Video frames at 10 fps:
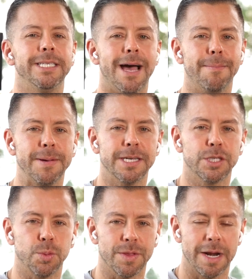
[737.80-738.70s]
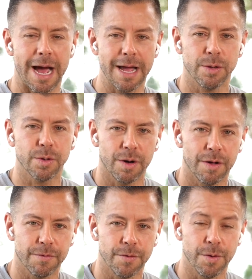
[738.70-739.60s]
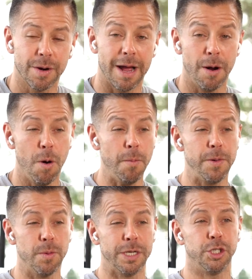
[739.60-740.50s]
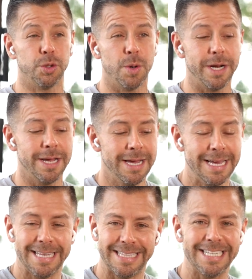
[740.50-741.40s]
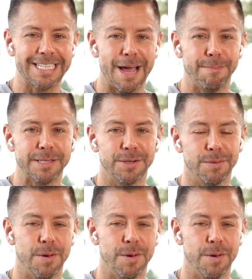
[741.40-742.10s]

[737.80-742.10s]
Tapias with an idol called food. I hope you enjoyed this episode.